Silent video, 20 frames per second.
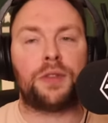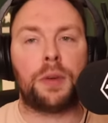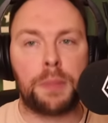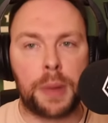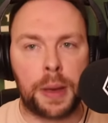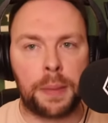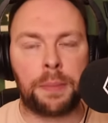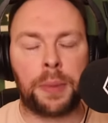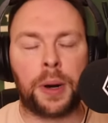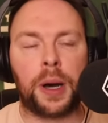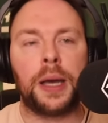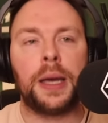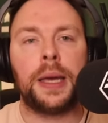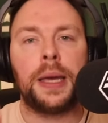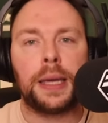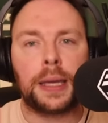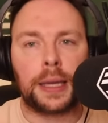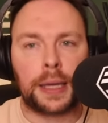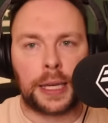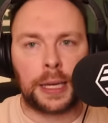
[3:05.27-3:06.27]
Remember,
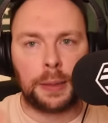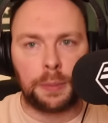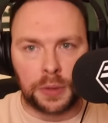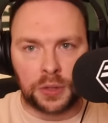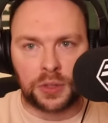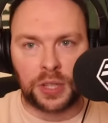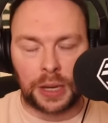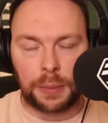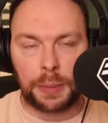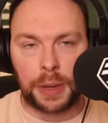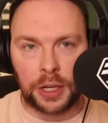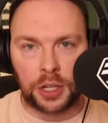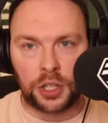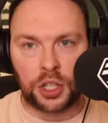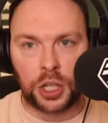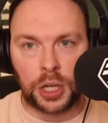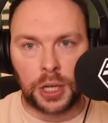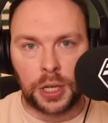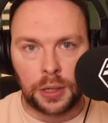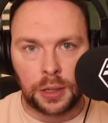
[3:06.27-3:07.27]
keep the same
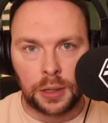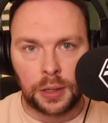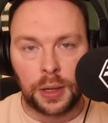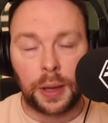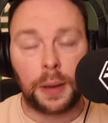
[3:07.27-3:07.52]
energy,